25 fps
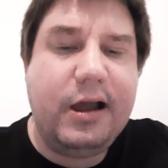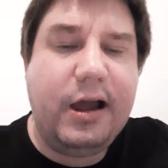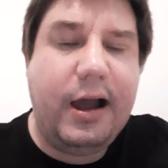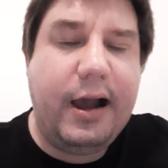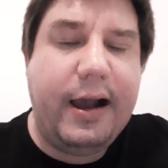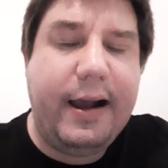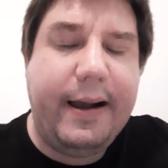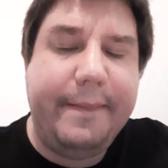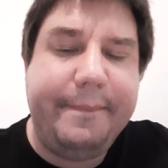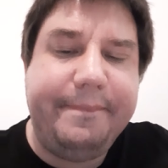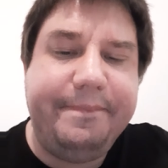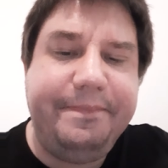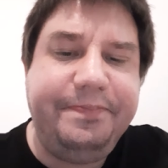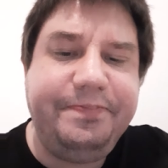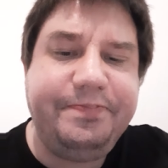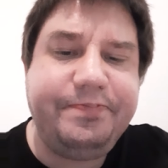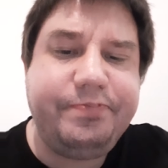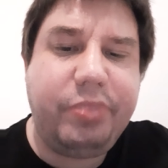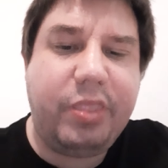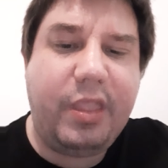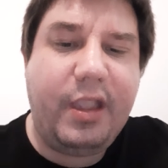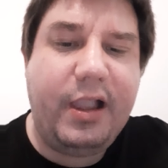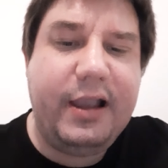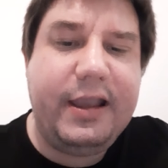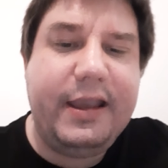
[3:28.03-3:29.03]

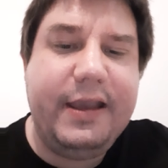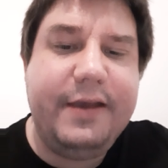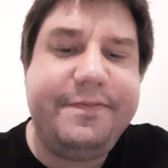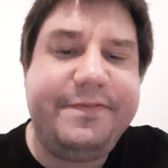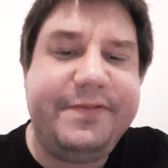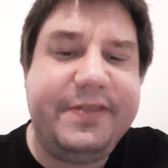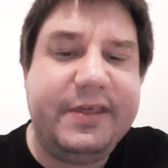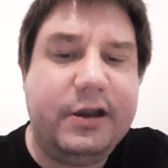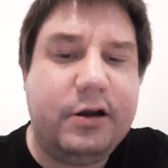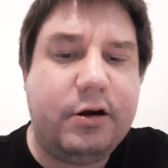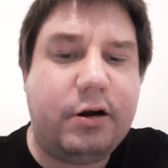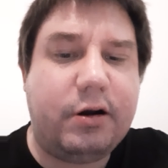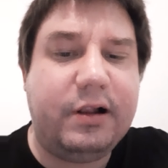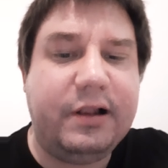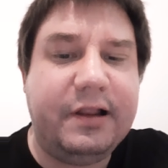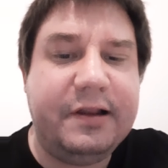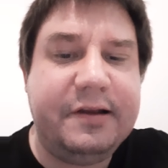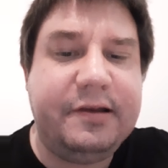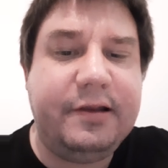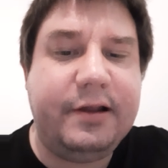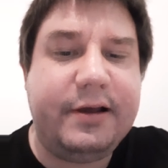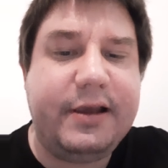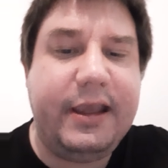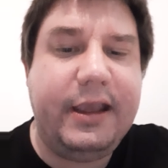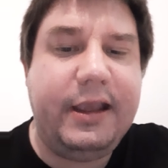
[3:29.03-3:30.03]
If the girl
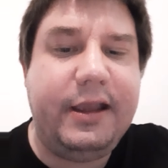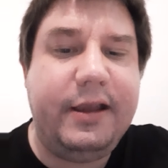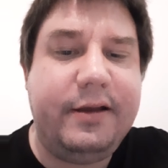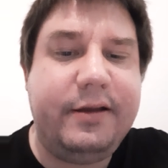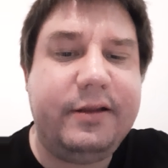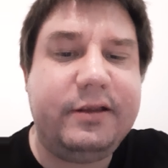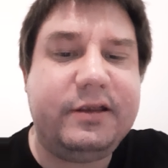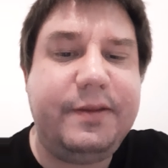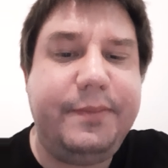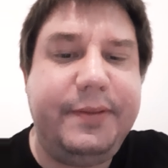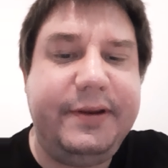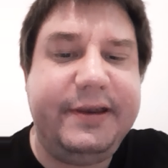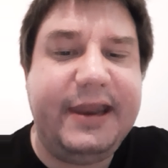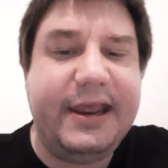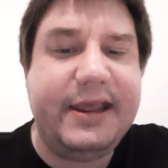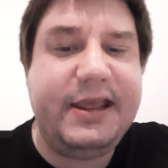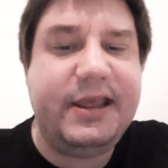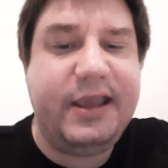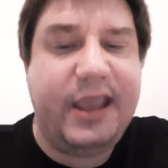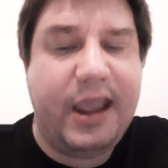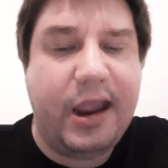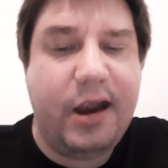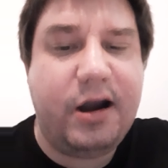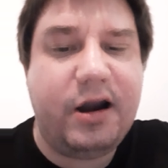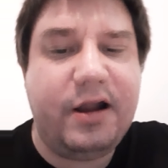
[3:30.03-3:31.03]
is looking to be
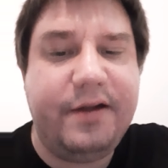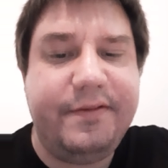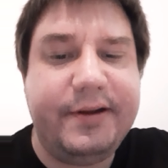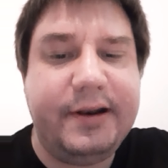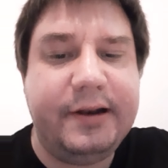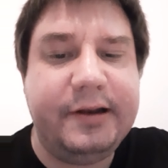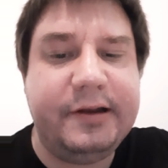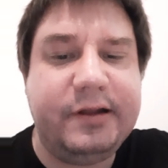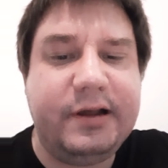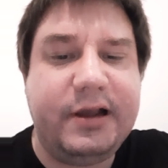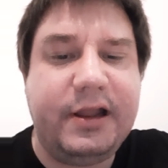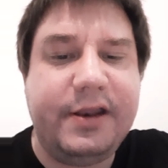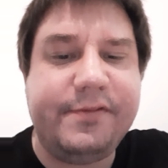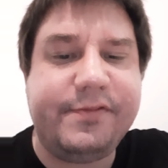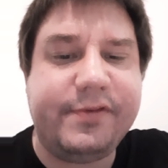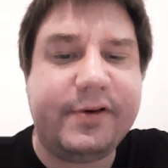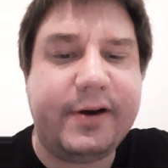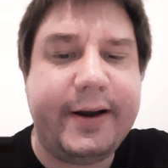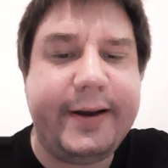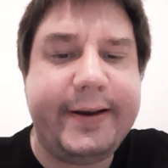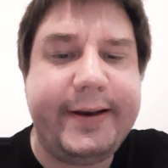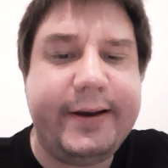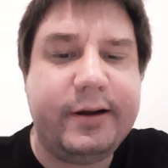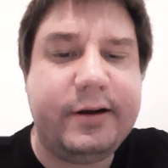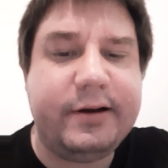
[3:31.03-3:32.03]
taken care of and is looking
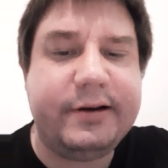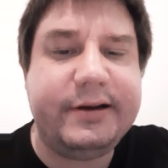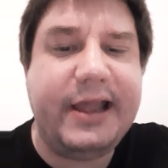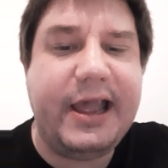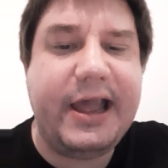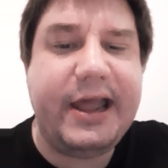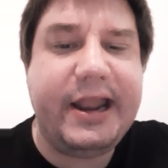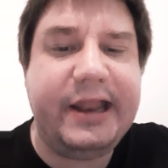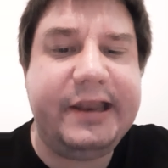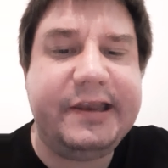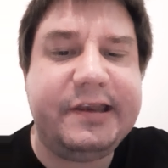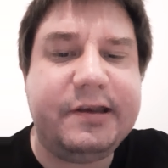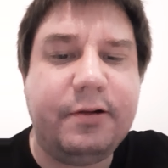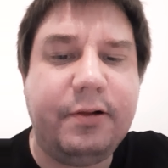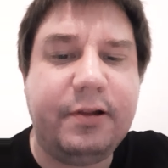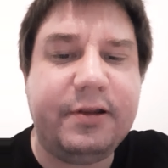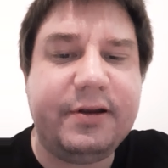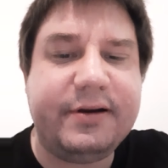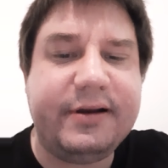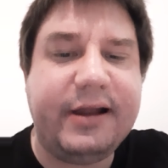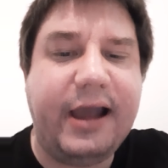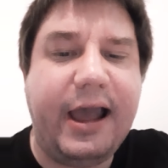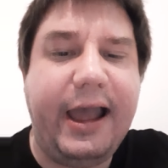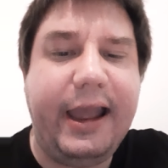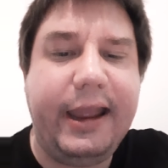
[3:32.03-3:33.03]
for a sugar daddy, it's an
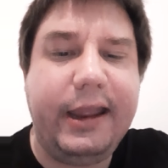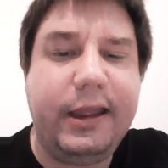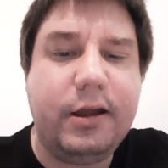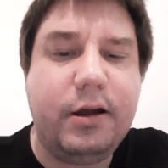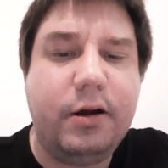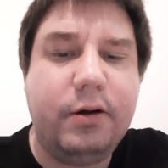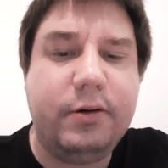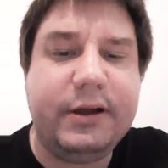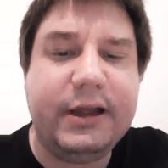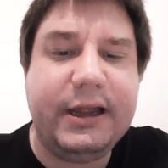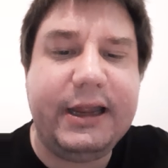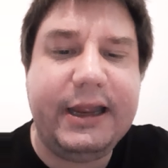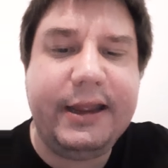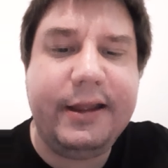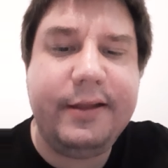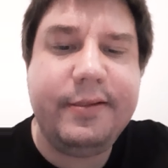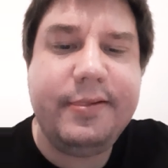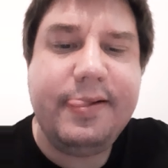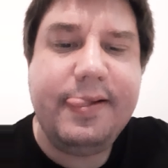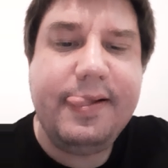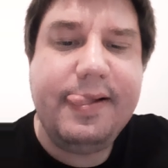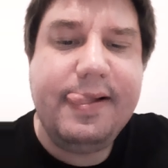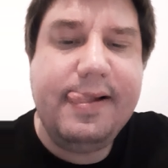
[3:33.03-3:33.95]
older guy, okay?